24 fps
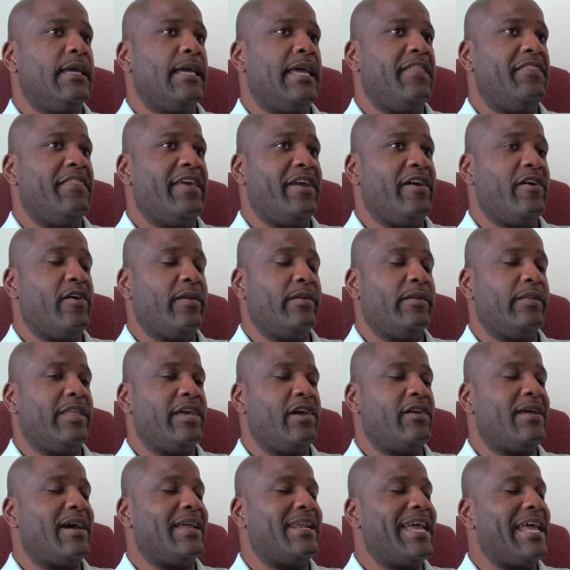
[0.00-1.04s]
and they
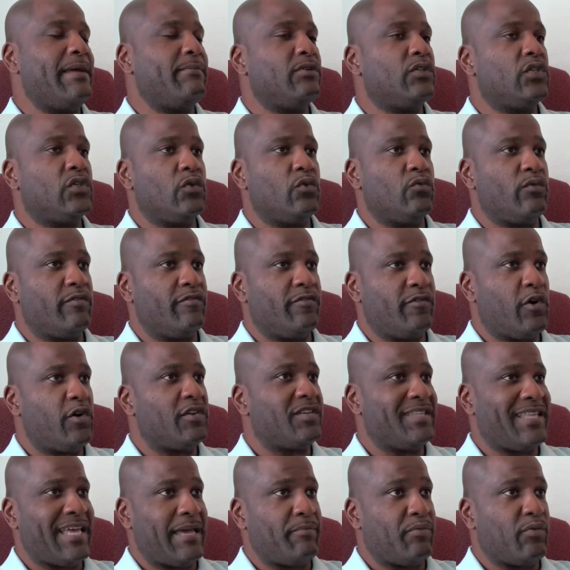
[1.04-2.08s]
are not able to
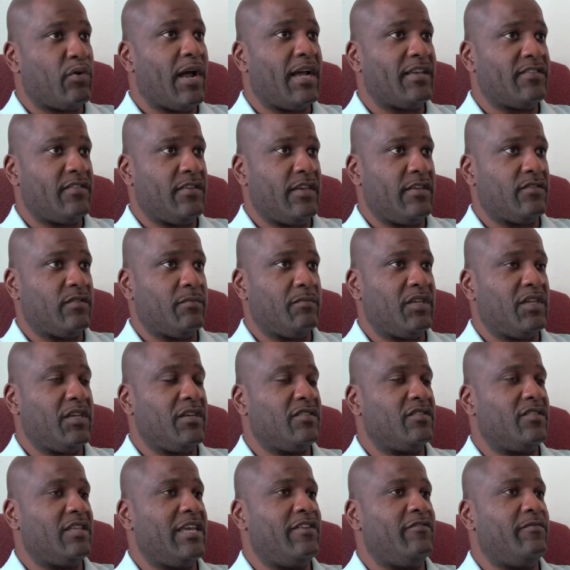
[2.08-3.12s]
reverse that process
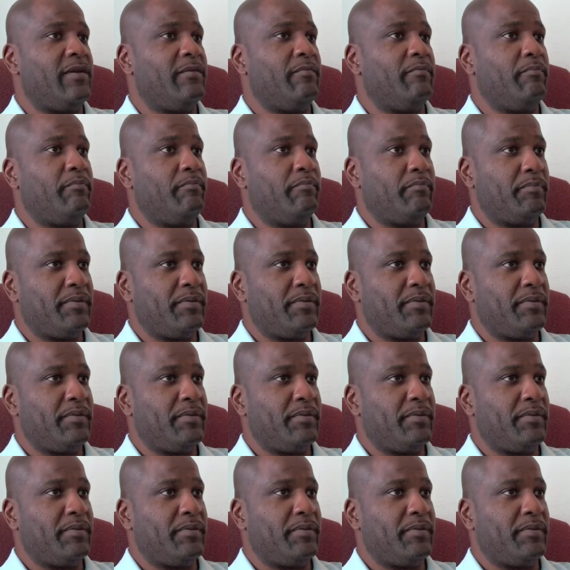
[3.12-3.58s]
because they've been